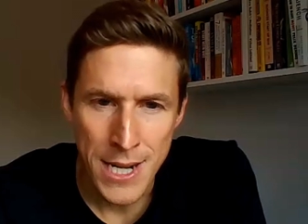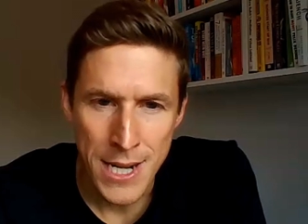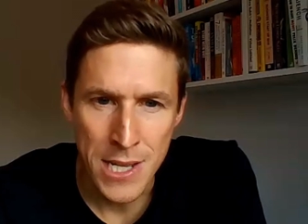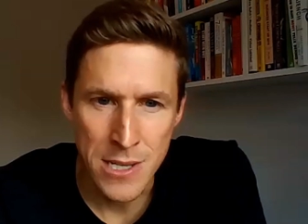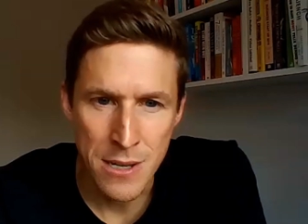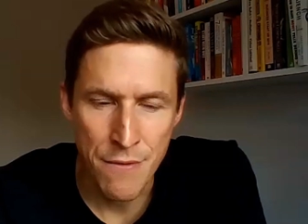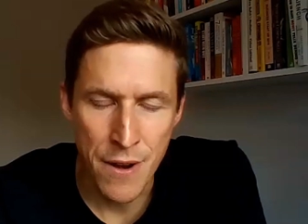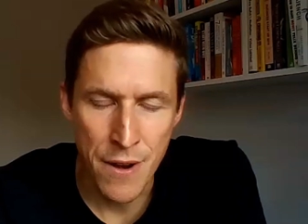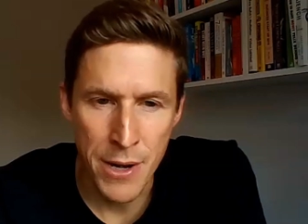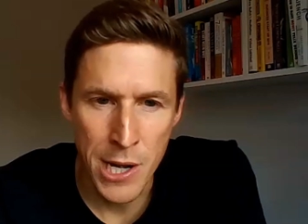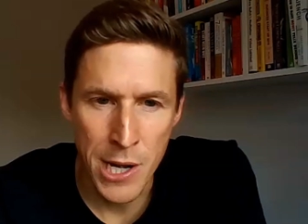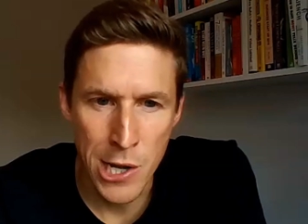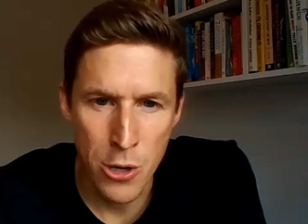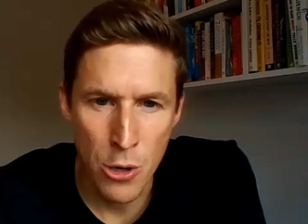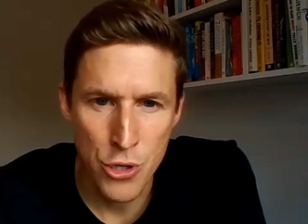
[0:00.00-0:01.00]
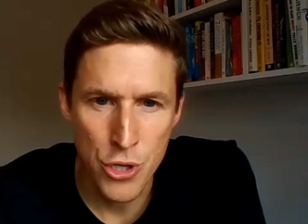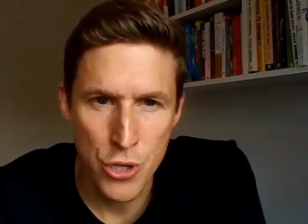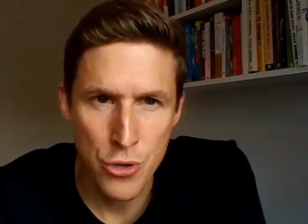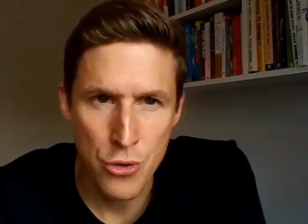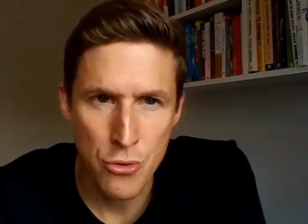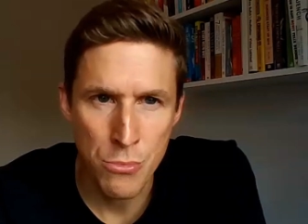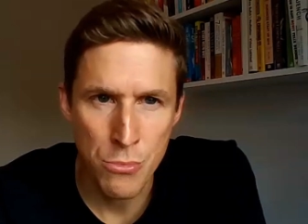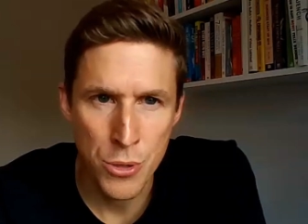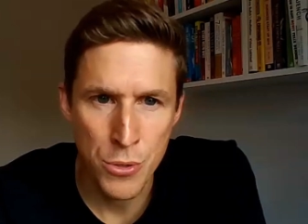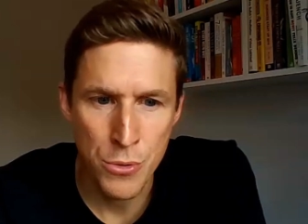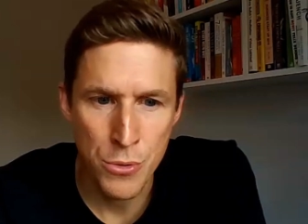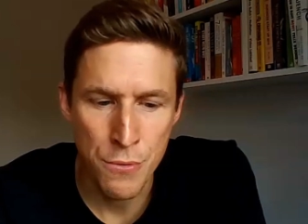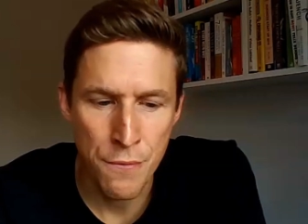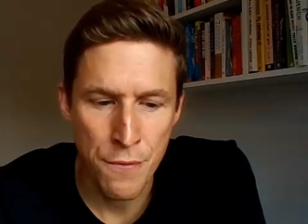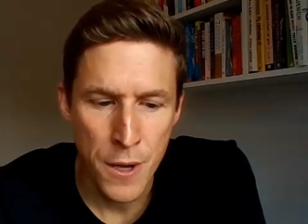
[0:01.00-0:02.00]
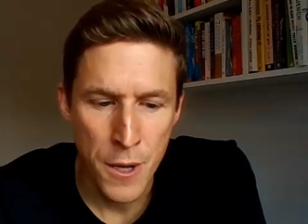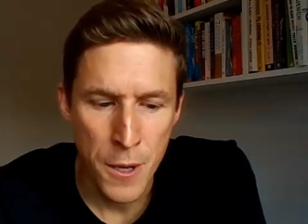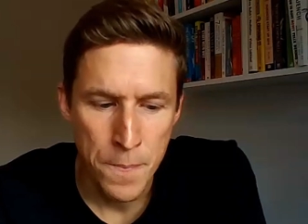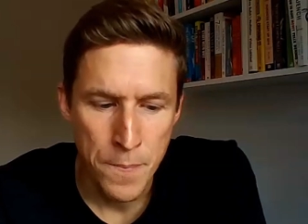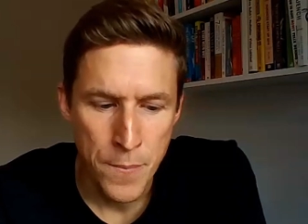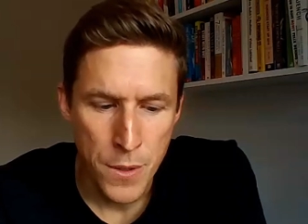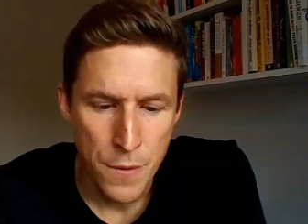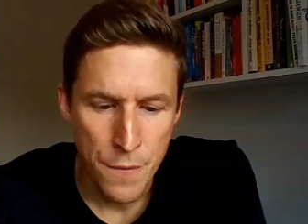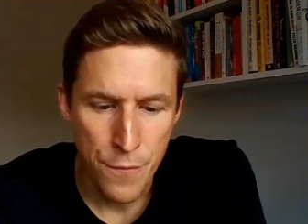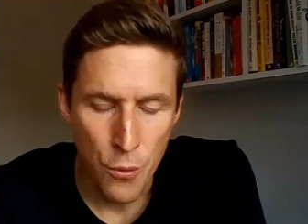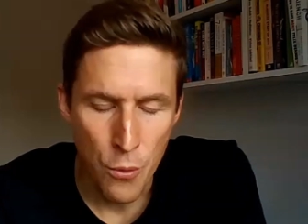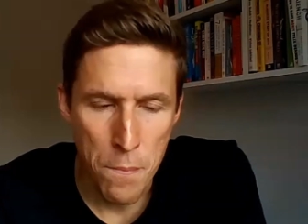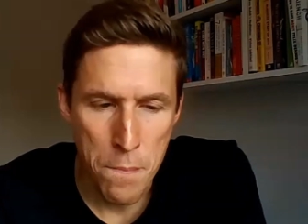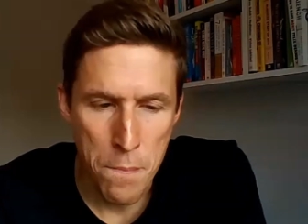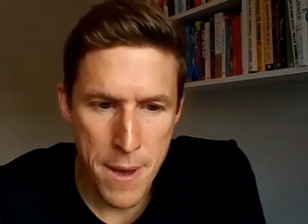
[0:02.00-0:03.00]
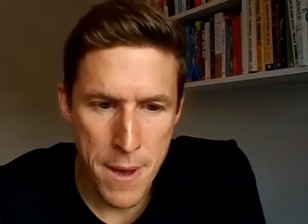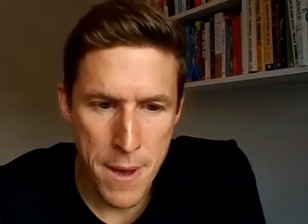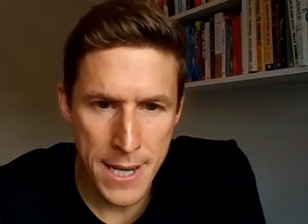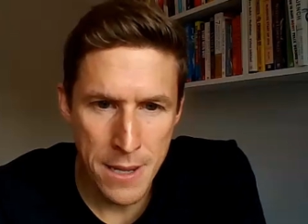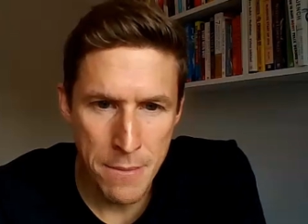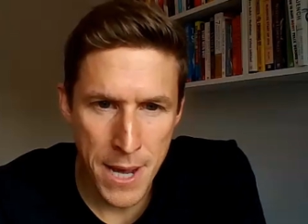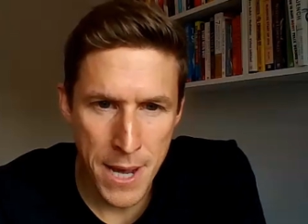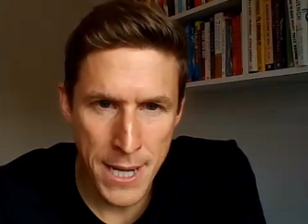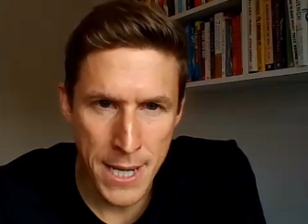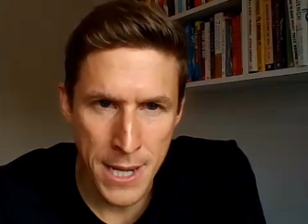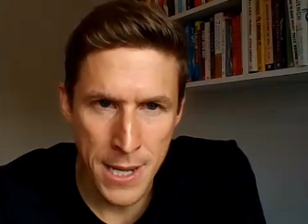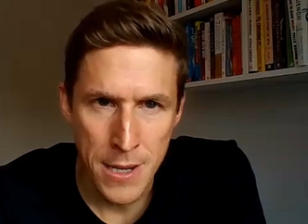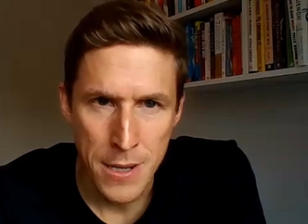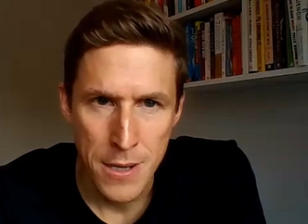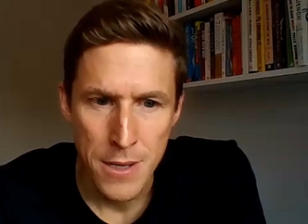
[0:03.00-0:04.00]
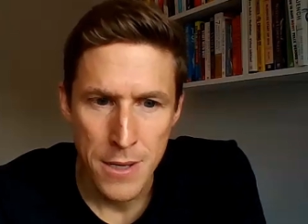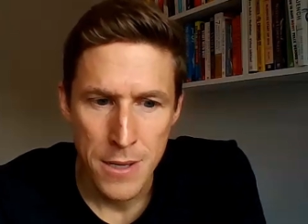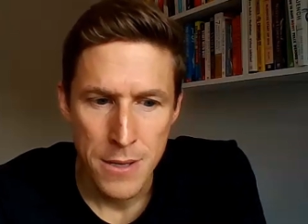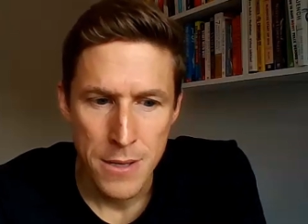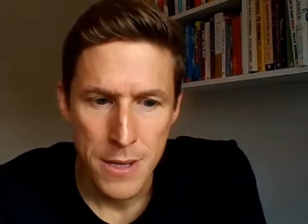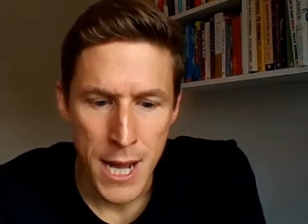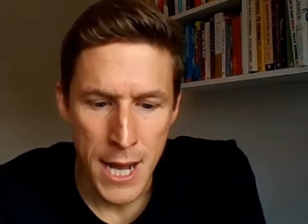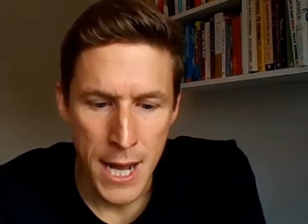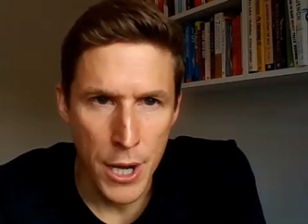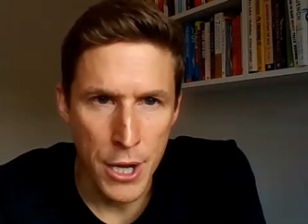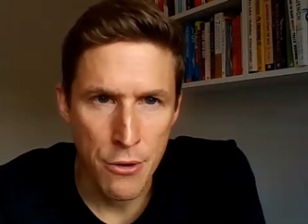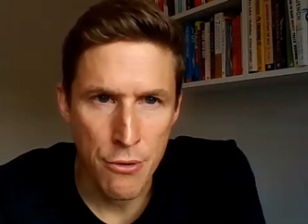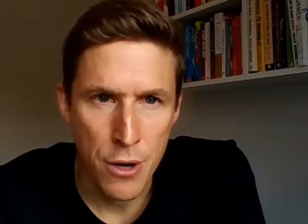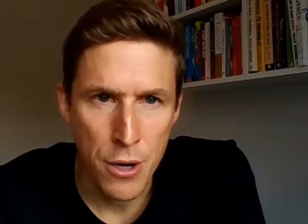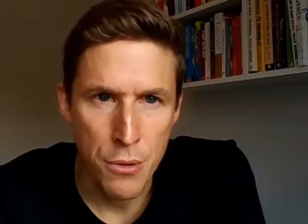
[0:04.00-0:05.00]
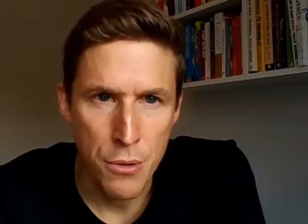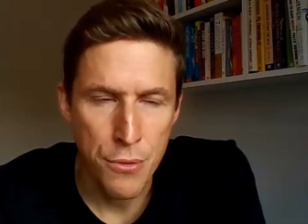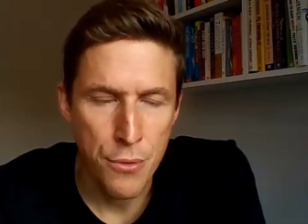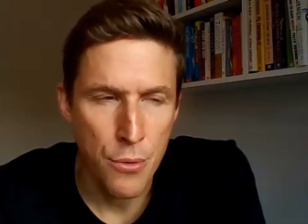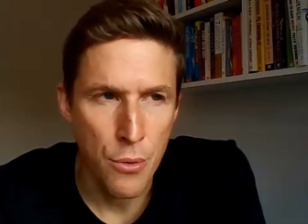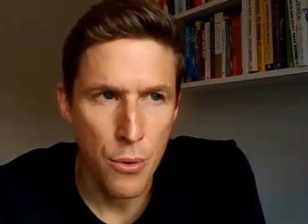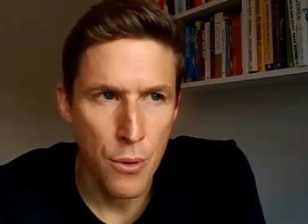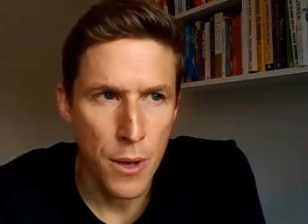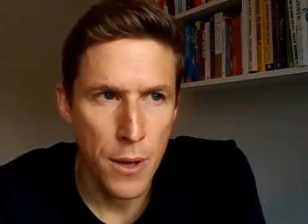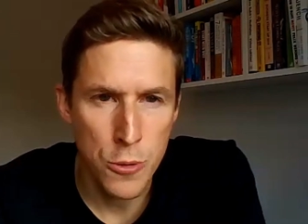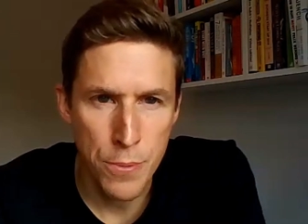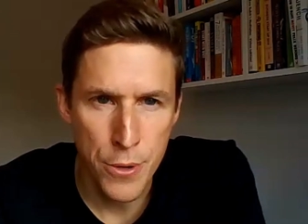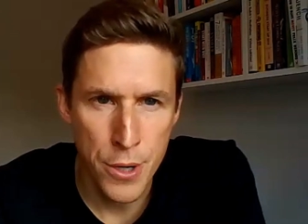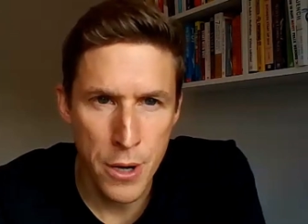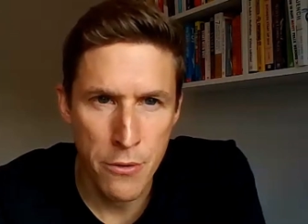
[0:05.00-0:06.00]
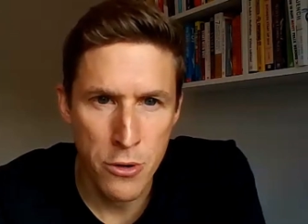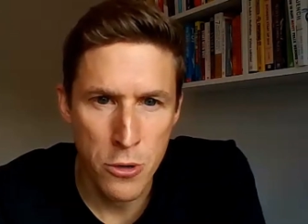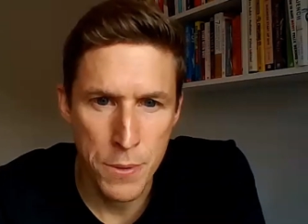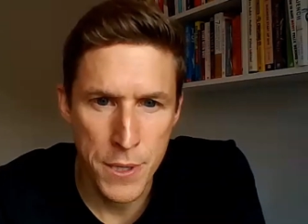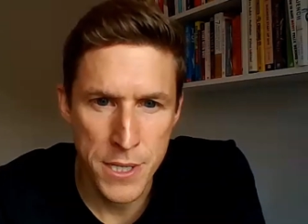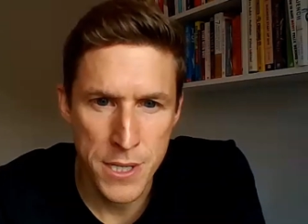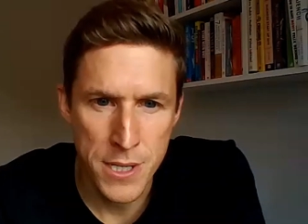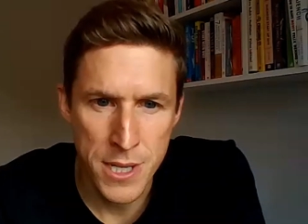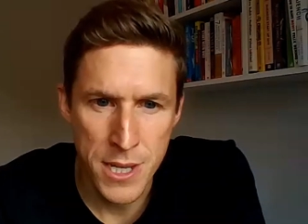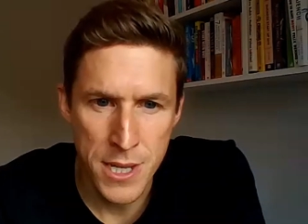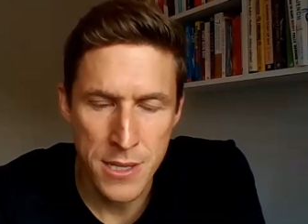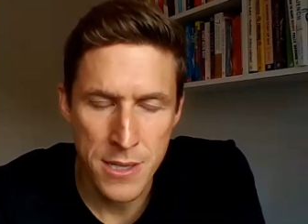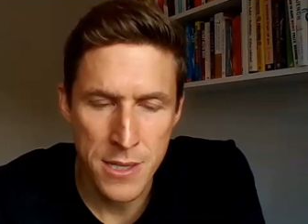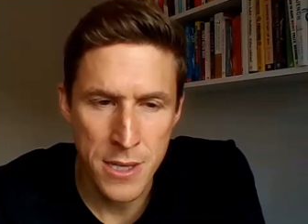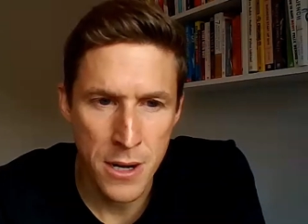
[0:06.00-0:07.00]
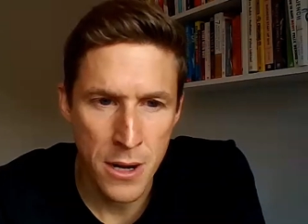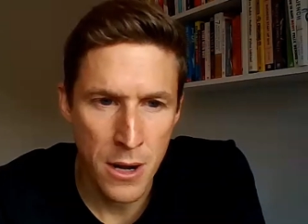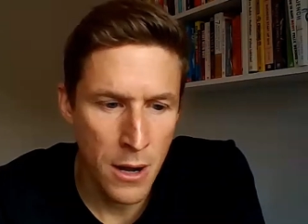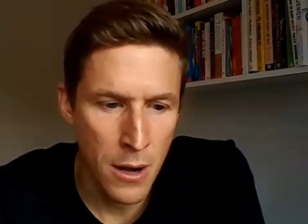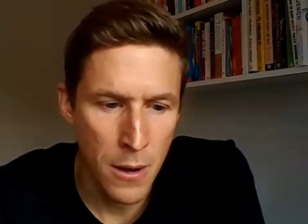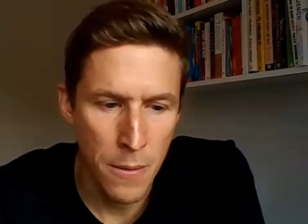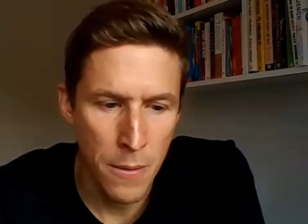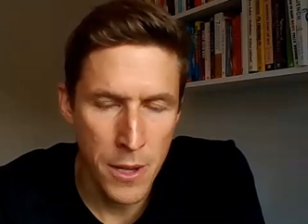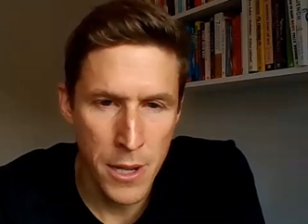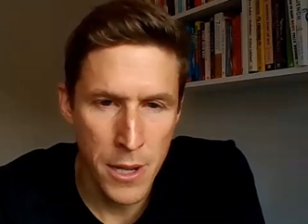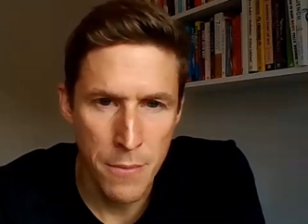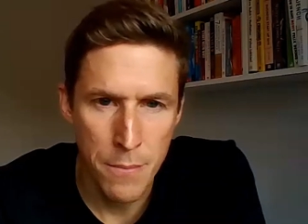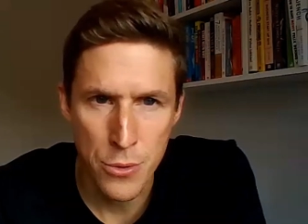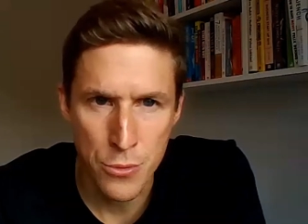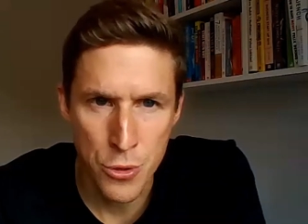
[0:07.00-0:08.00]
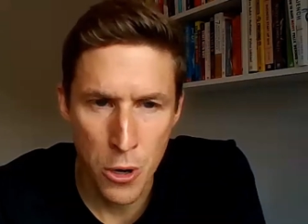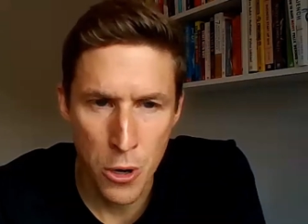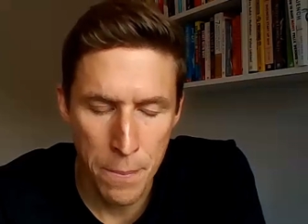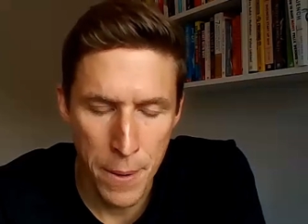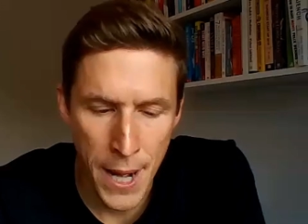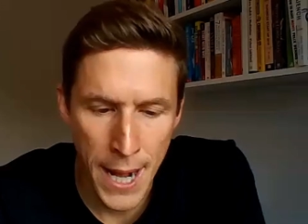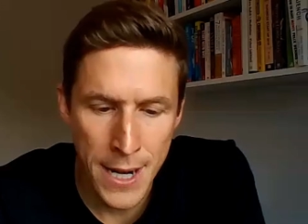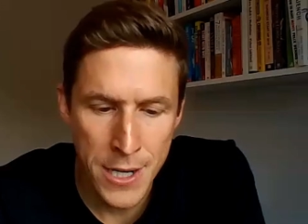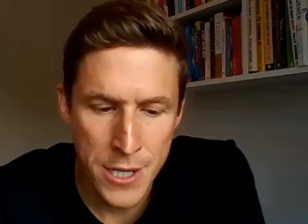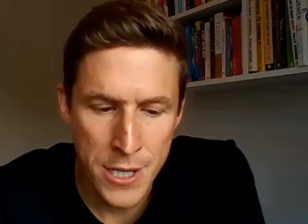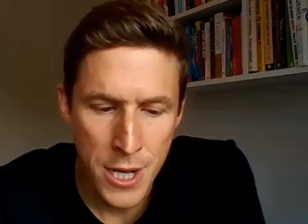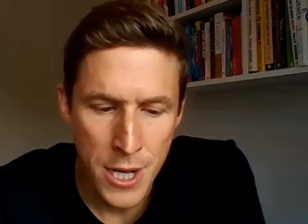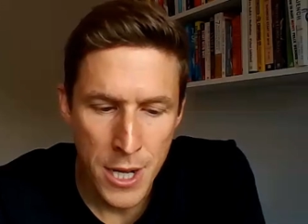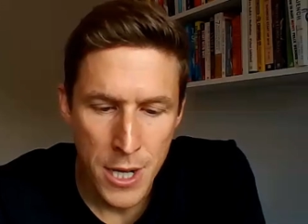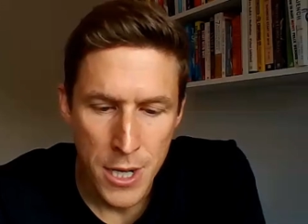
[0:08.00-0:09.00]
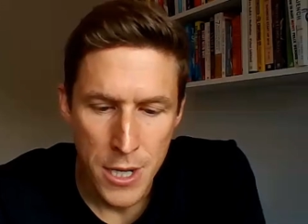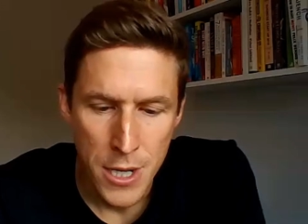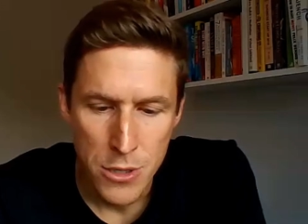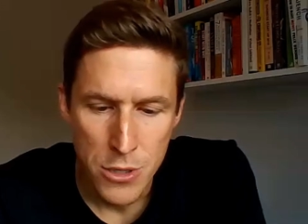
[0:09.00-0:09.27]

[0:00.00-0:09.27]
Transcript: and it is a very logical move for many, many high growth entrepreneurial businesses that are backed or not backed